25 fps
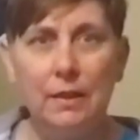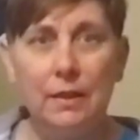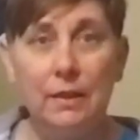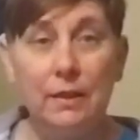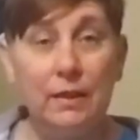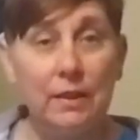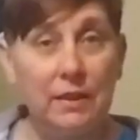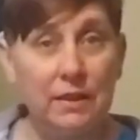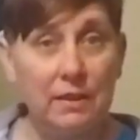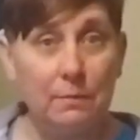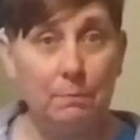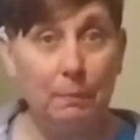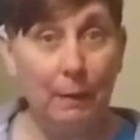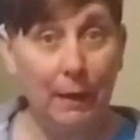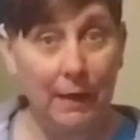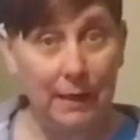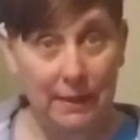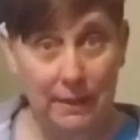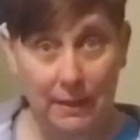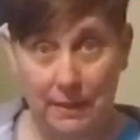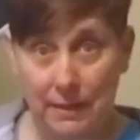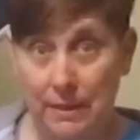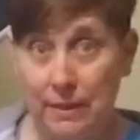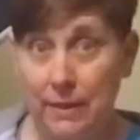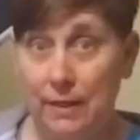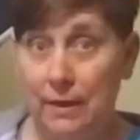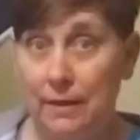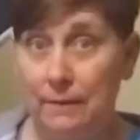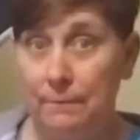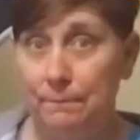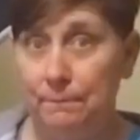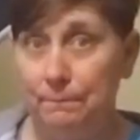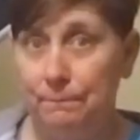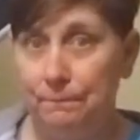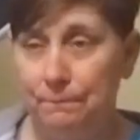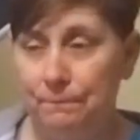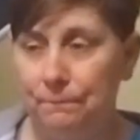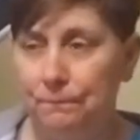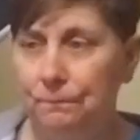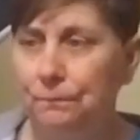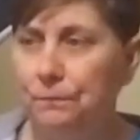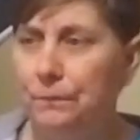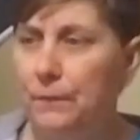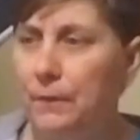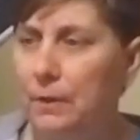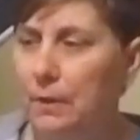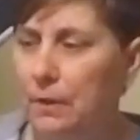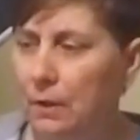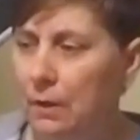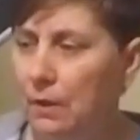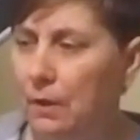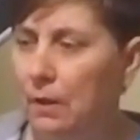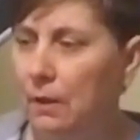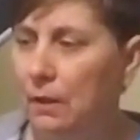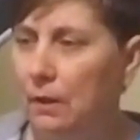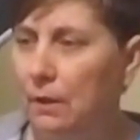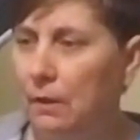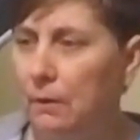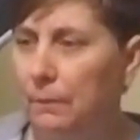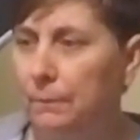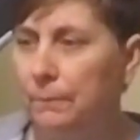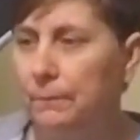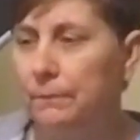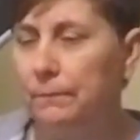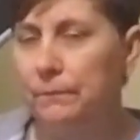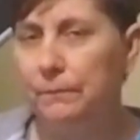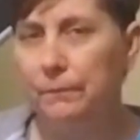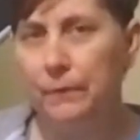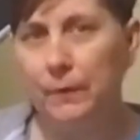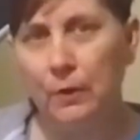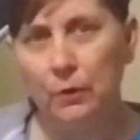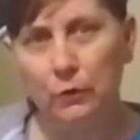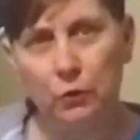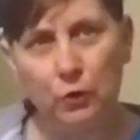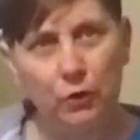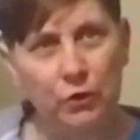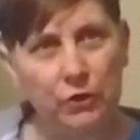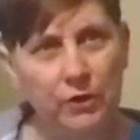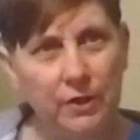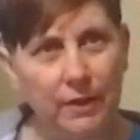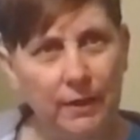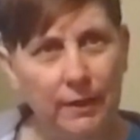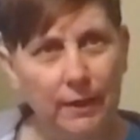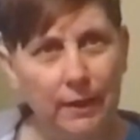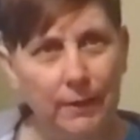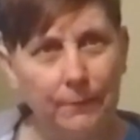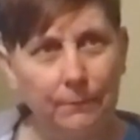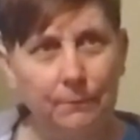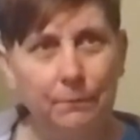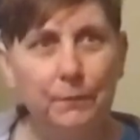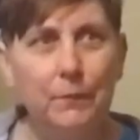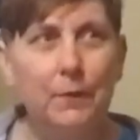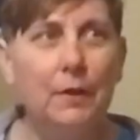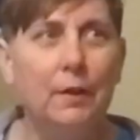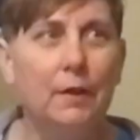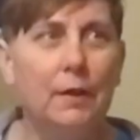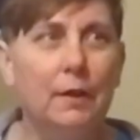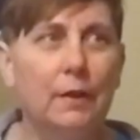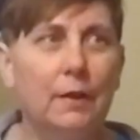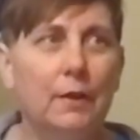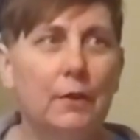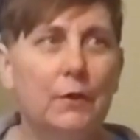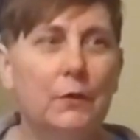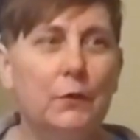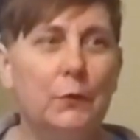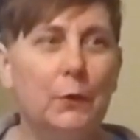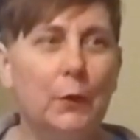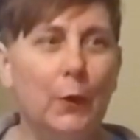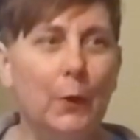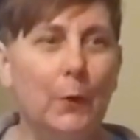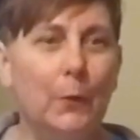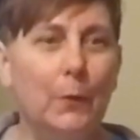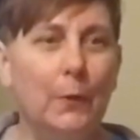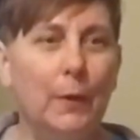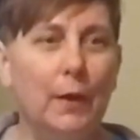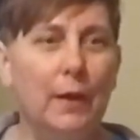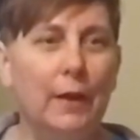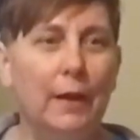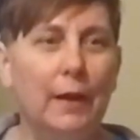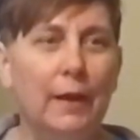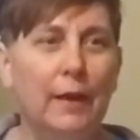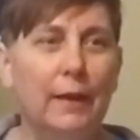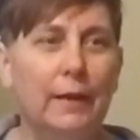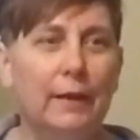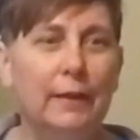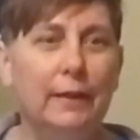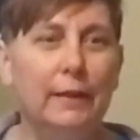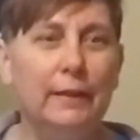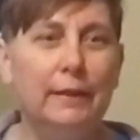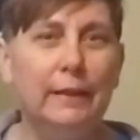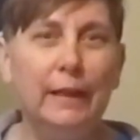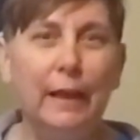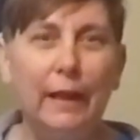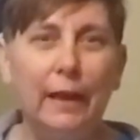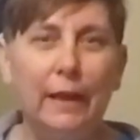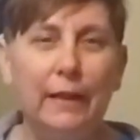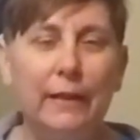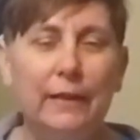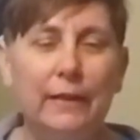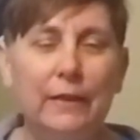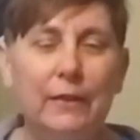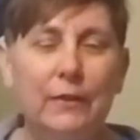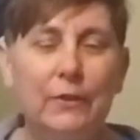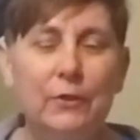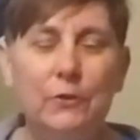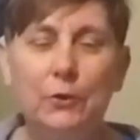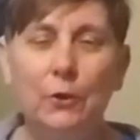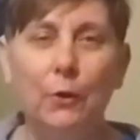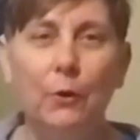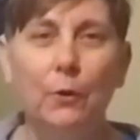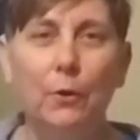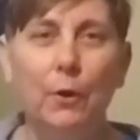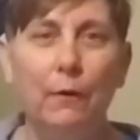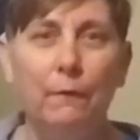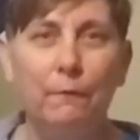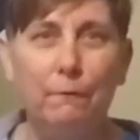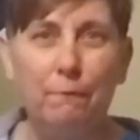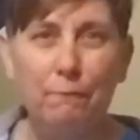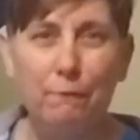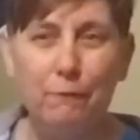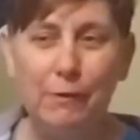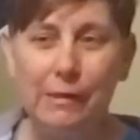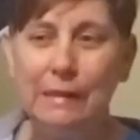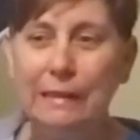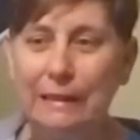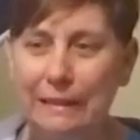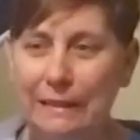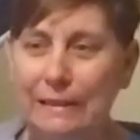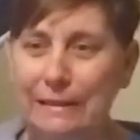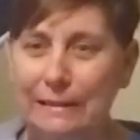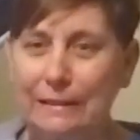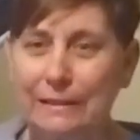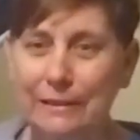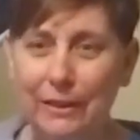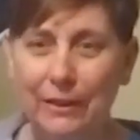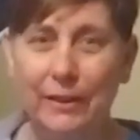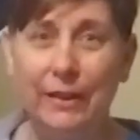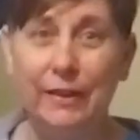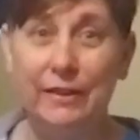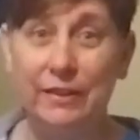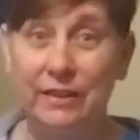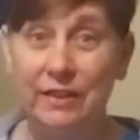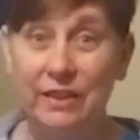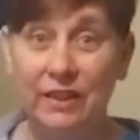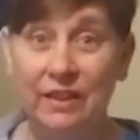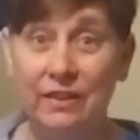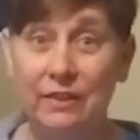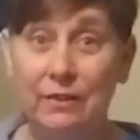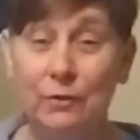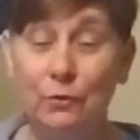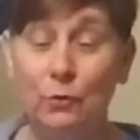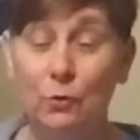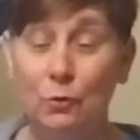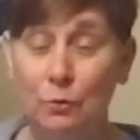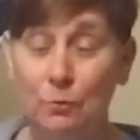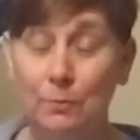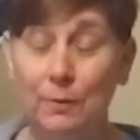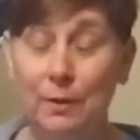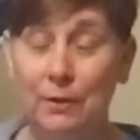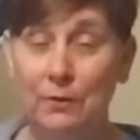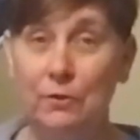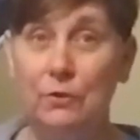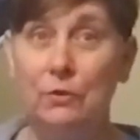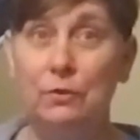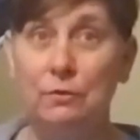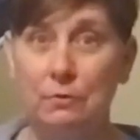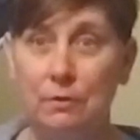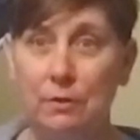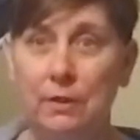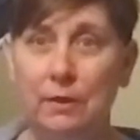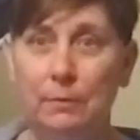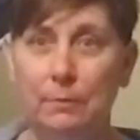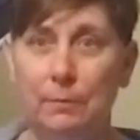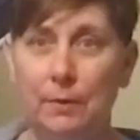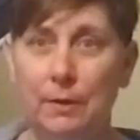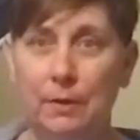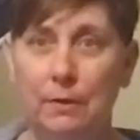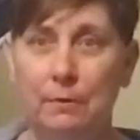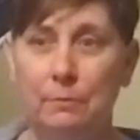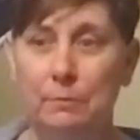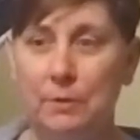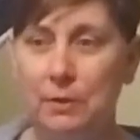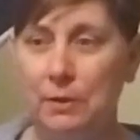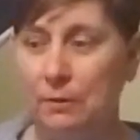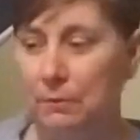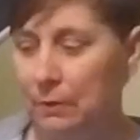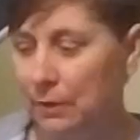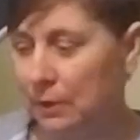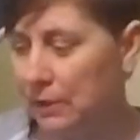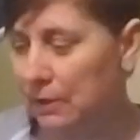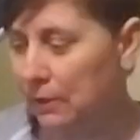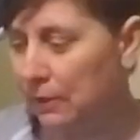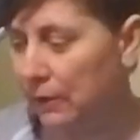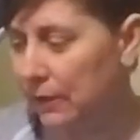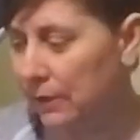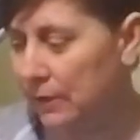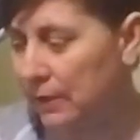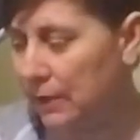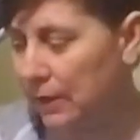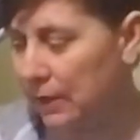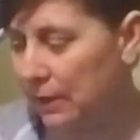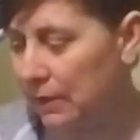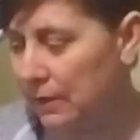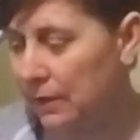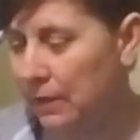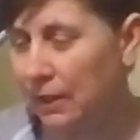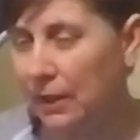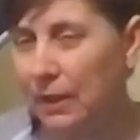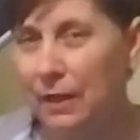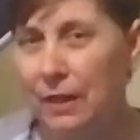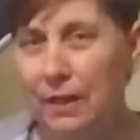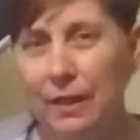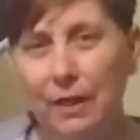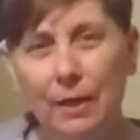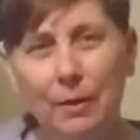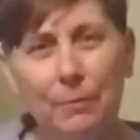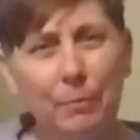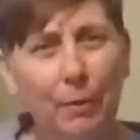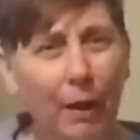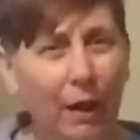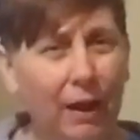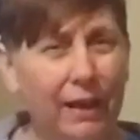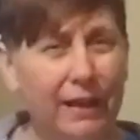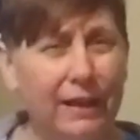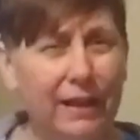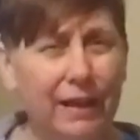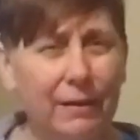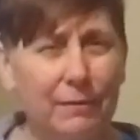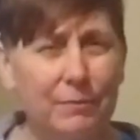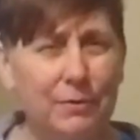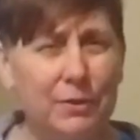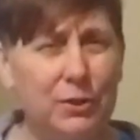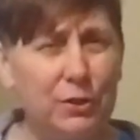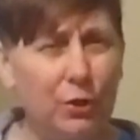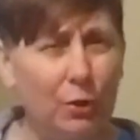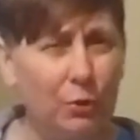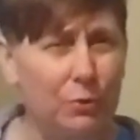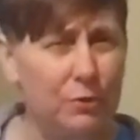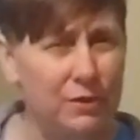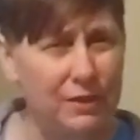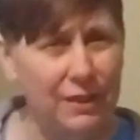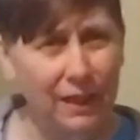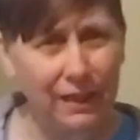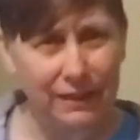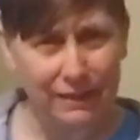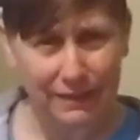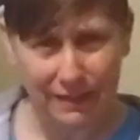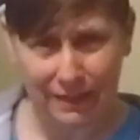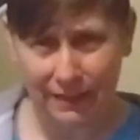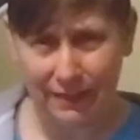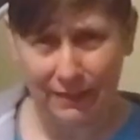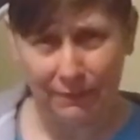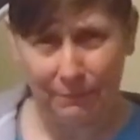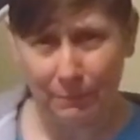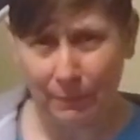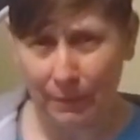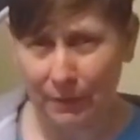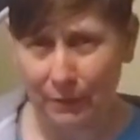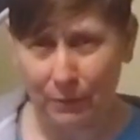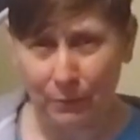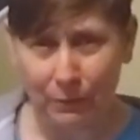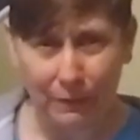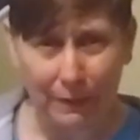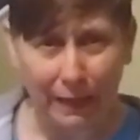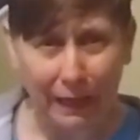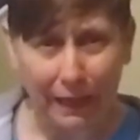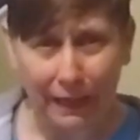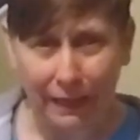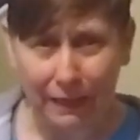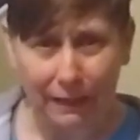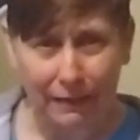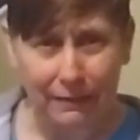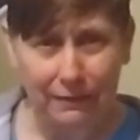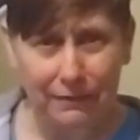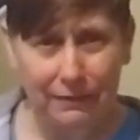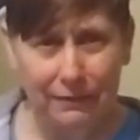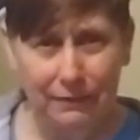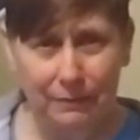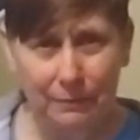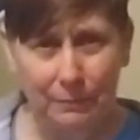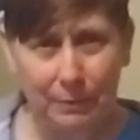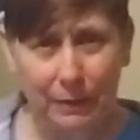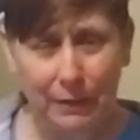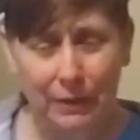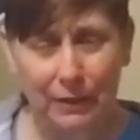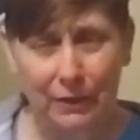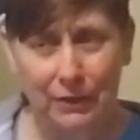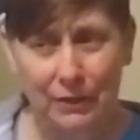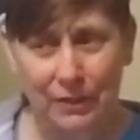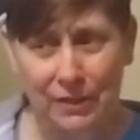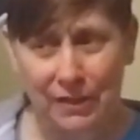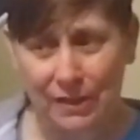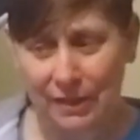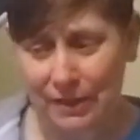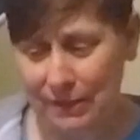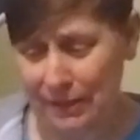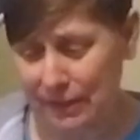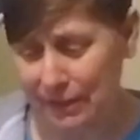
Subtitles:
these blanks there. I'll just say that. So yeah, so I'm really excited today. I could almost scream, I am so excited, but I am so sad to leave my little cat because